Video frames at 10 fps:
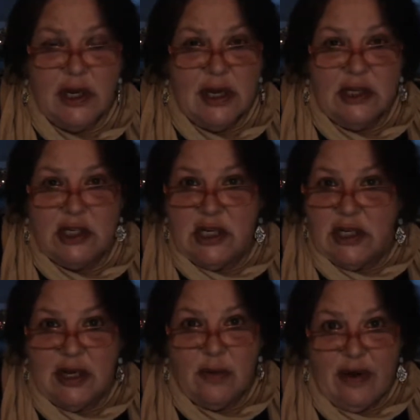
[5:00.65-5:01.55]
She couldn't
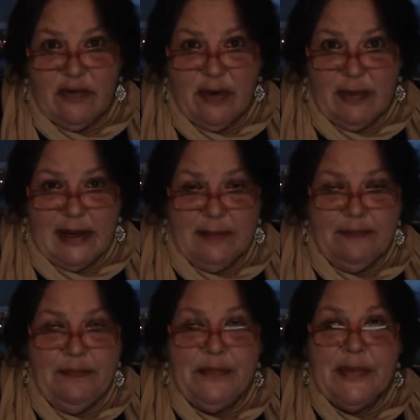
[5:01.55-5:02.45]
get away from it.
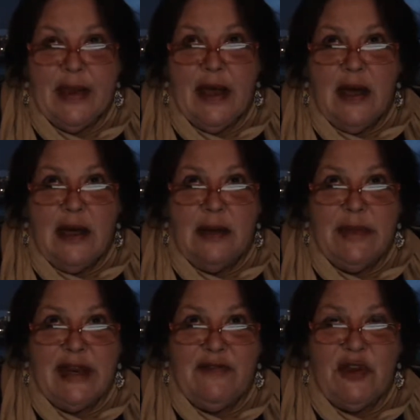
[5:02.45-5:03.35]
And
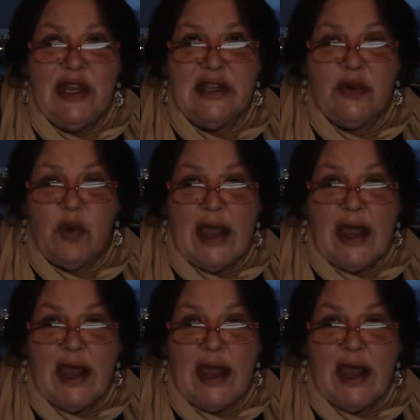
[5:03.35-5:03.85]
if you get the right